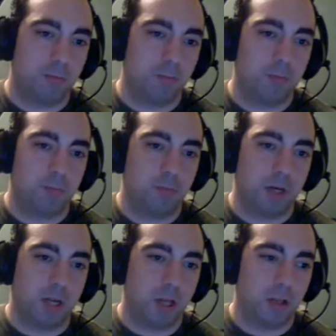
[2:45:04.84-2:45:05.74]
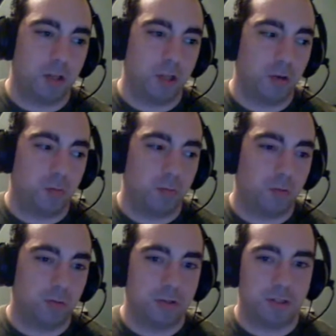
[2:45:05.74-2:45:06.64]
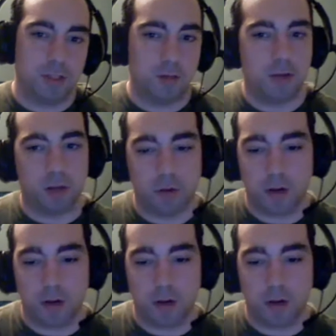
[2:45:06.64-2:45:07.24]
but you don't see him anywhere.